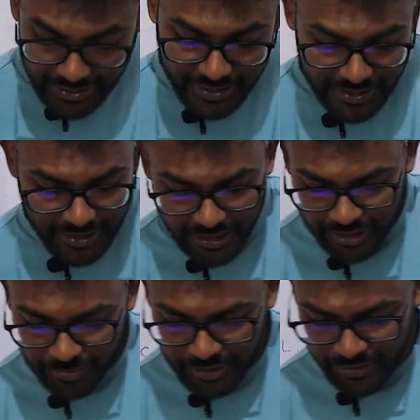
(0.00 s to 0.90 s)
there are a
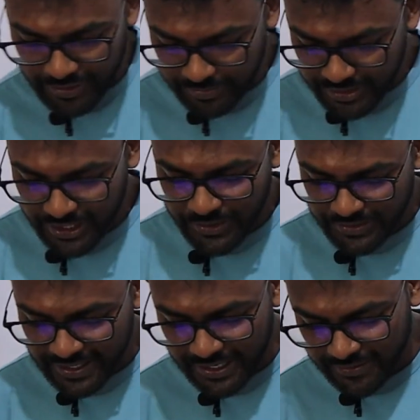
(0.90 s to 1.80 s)
couple of MCQs
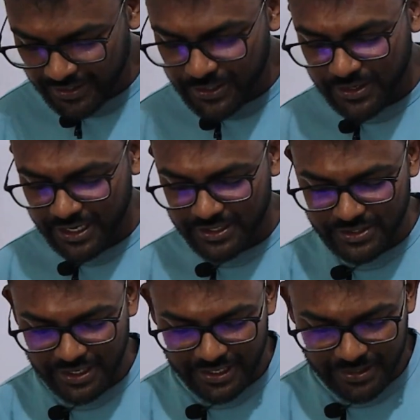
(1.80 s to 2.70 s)
as well you can
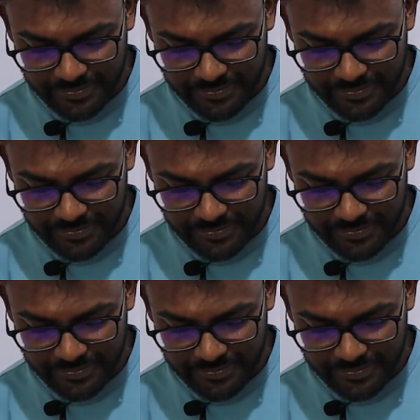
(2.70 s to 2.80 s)
try.